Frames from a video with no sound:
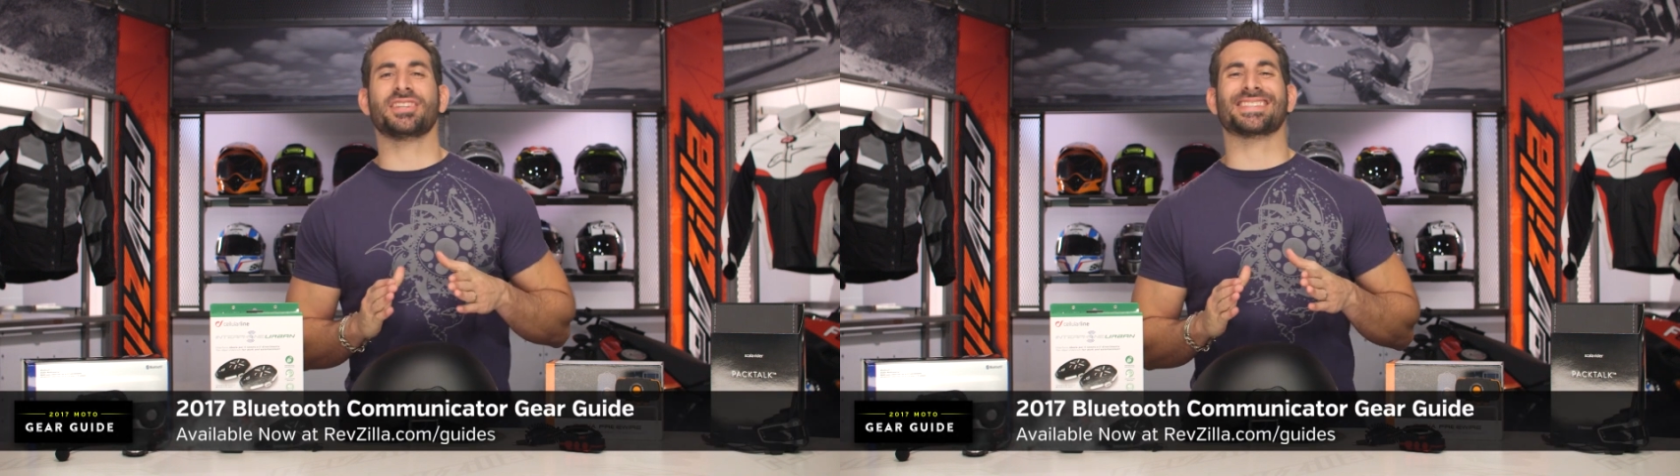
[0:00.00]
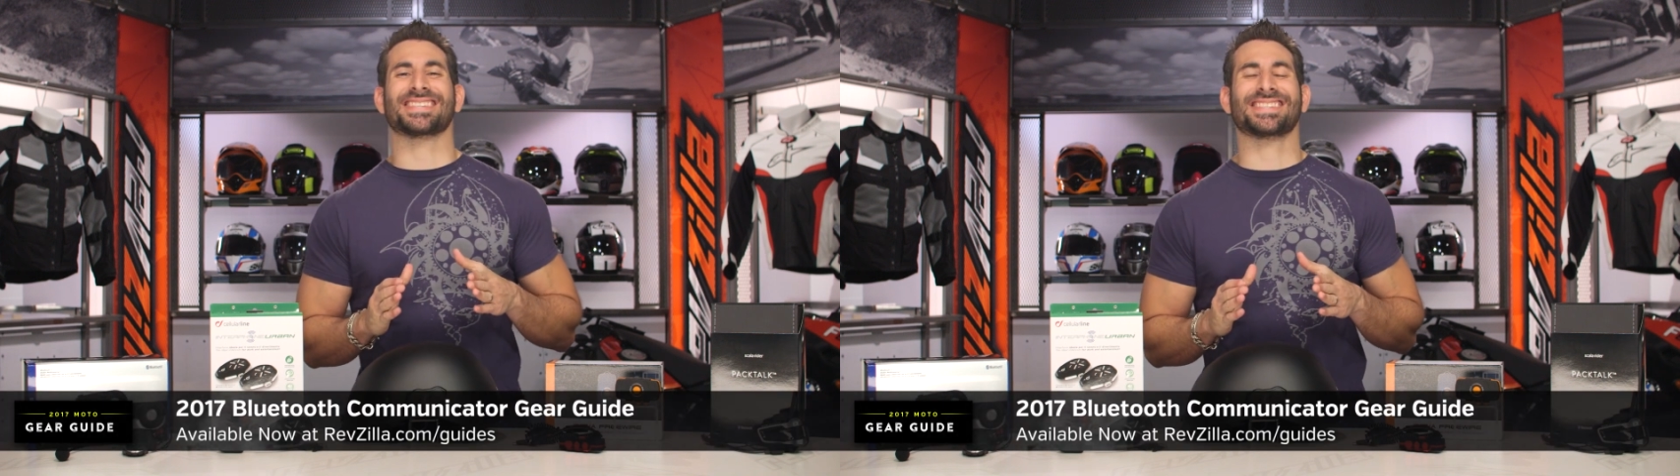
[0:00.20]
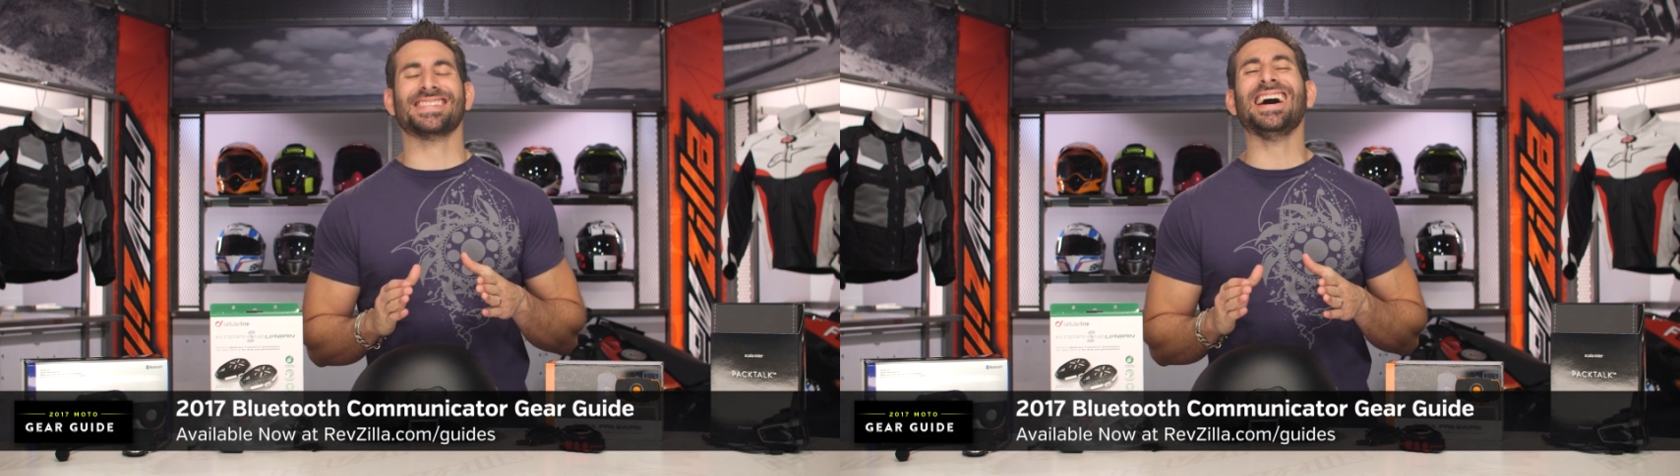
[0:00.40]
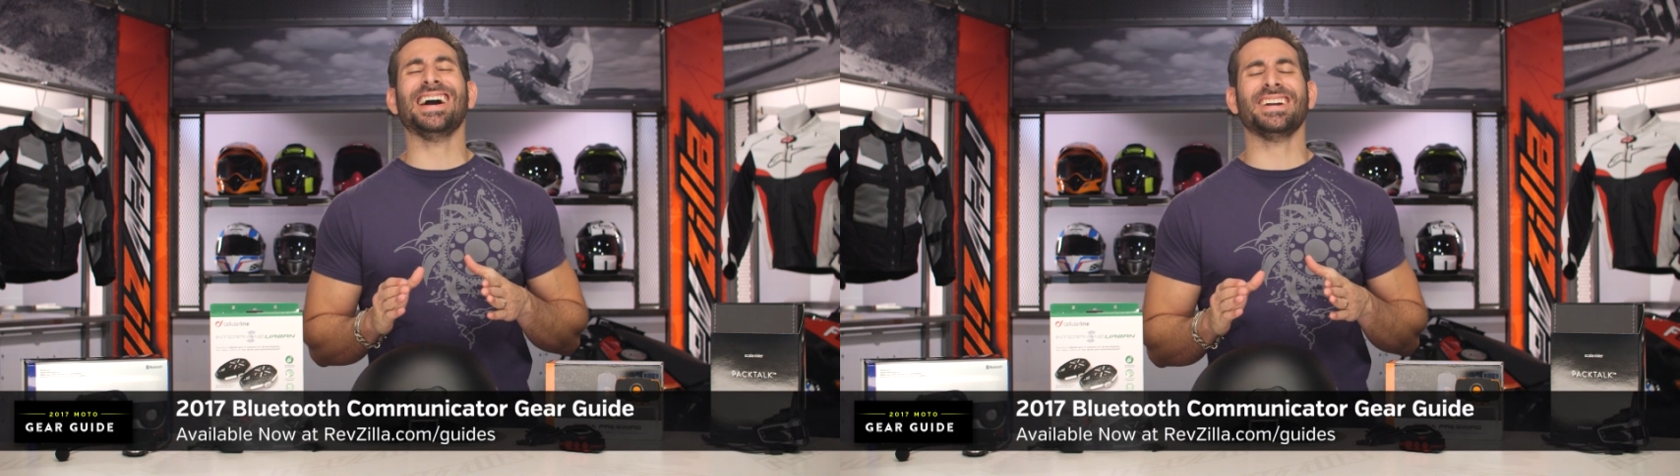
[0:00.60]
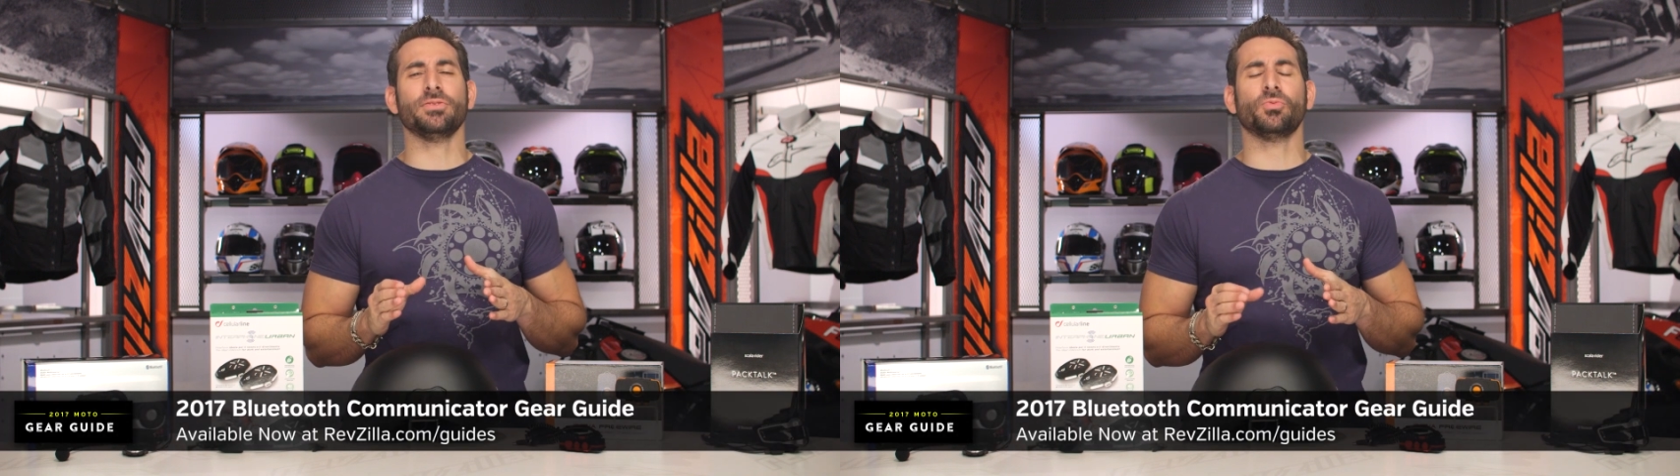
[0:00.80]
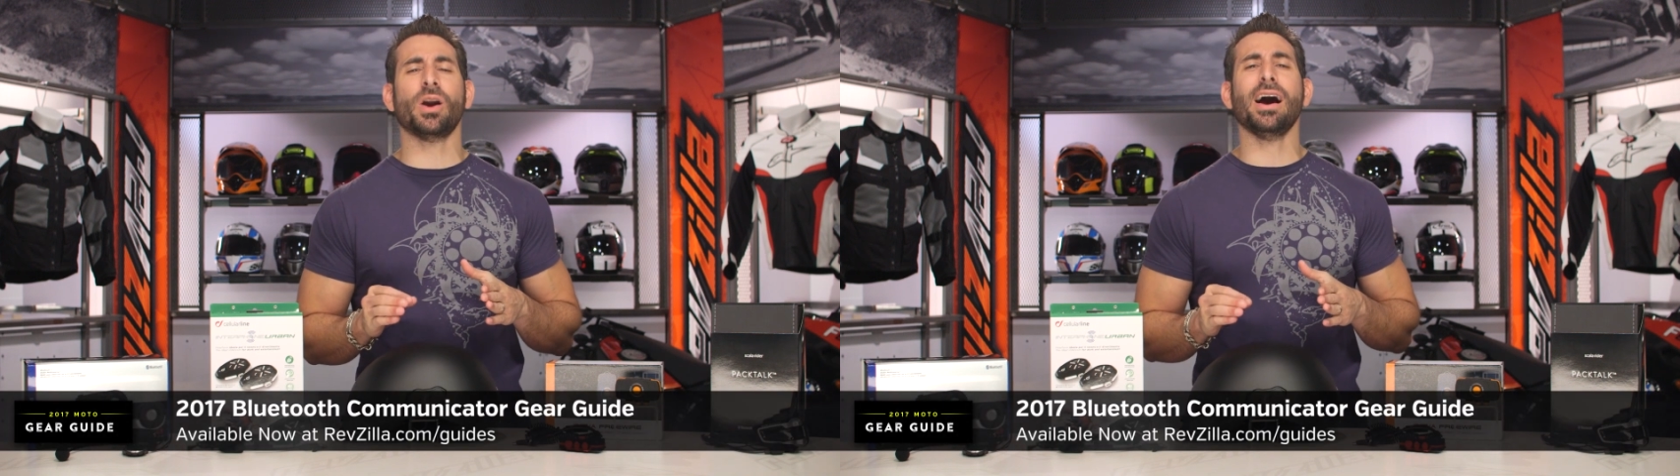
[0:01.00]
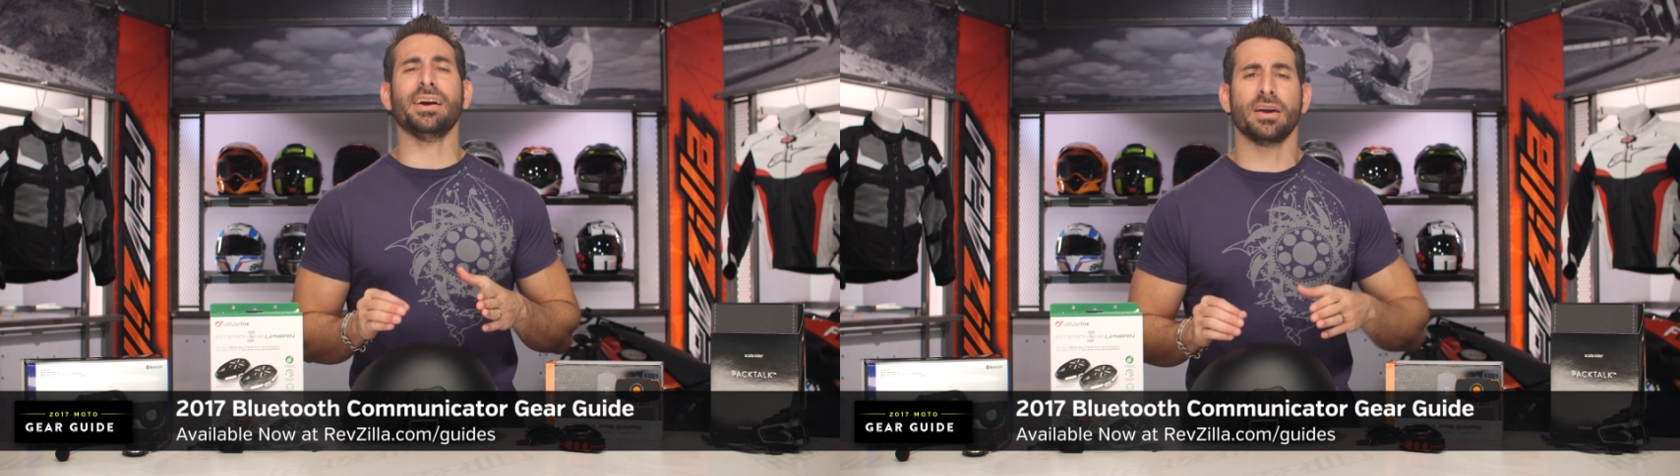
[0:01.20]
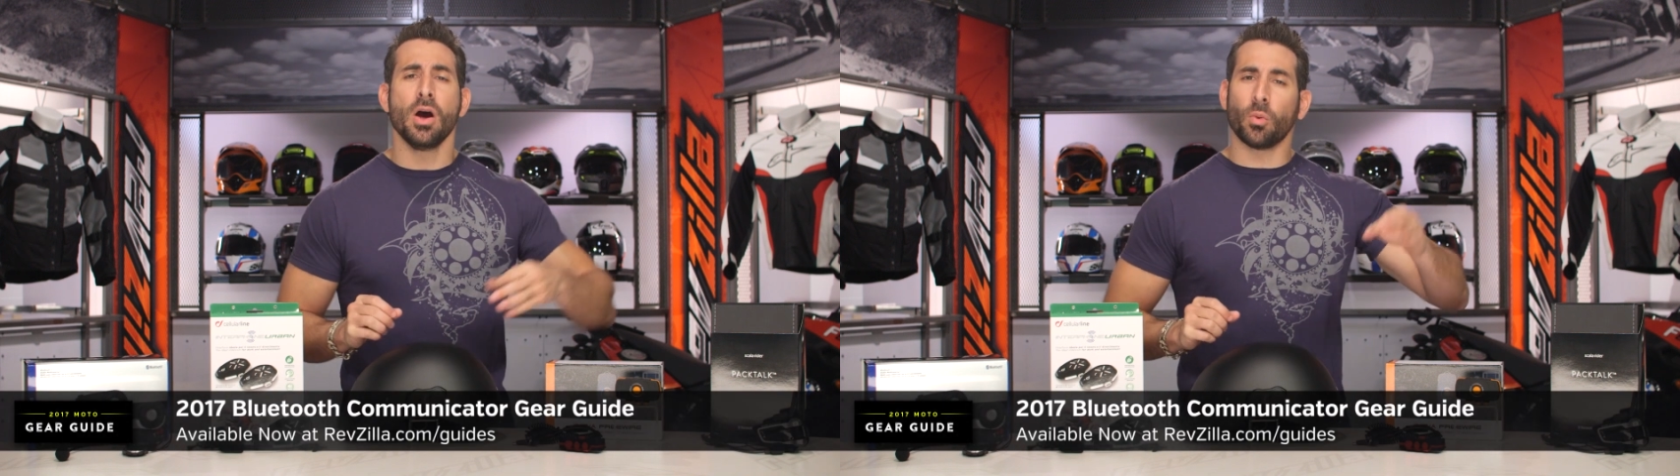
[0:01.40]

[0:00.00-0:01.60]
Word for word: decide, and ride.